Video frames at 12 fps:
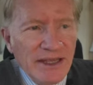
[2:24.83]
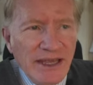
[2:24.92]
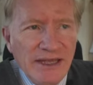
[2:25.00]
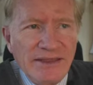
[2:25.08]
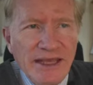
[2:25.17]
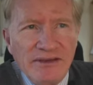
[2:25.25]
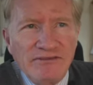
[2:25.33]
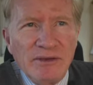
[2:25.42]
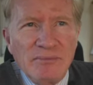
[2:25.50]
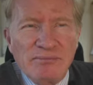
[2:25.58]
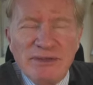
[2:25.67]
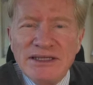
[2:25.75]
and they've
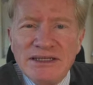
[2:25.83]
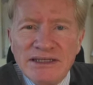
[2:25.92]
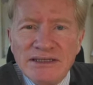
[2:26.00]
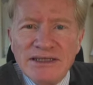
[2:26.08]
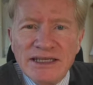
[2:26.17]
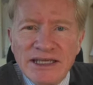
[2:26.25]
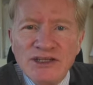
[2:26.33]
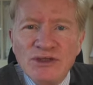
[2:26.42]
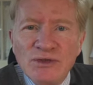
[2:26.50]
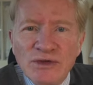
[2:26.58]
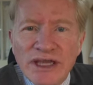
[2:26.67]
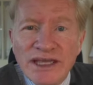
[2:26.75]
beaten it
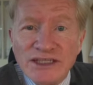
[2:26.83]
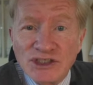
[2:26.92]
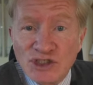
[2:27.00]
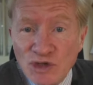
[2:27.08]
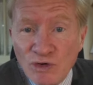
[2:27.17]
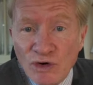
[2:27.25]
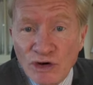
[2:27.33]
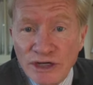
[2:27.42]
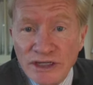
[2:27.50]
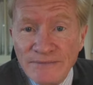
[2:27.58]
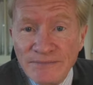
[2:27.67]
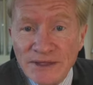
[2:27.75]
into a
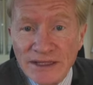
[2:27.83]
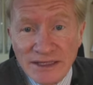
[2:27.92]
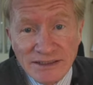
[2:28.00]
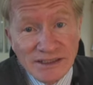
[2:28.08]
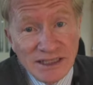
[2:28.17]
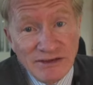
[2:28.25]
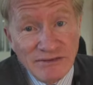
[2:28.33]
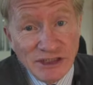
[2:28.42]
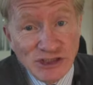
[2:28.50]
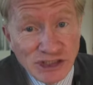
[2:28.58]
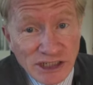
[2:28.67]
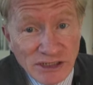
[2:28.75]
sword instead of the
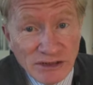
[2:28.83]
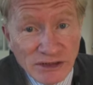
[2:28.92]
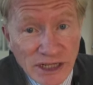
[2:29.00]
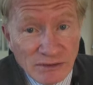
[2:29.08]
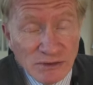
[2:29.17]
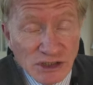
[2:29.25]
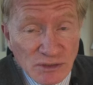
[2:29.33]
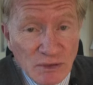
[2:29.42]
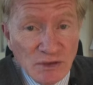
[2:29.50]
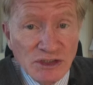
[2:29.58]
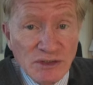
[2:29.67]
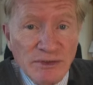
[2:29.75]
shield that it was
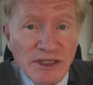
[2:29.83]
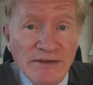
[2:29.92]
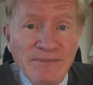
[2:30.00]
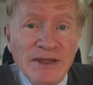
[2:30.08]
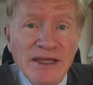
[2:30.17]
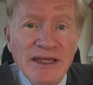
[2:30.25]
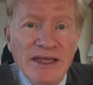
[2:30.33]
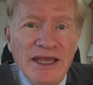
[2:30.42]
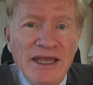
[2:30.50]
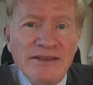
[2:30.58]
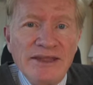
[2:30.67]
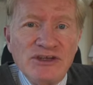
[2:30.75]
supposed to be,
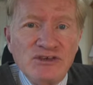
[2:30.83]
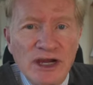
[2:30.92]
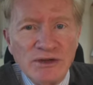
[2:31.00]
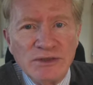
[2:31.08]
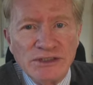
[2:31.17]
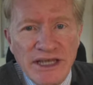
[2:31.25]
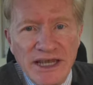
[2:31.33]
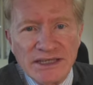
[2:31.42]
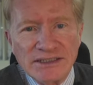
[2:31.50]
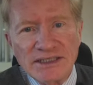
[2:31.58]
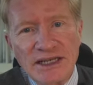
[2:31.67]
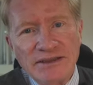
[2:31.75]
and they try to attack
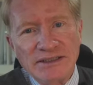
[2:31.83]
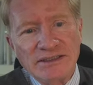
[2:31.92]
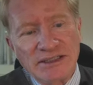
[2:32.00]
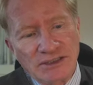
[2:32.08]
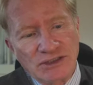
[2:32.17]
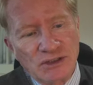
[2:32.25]
us on these things.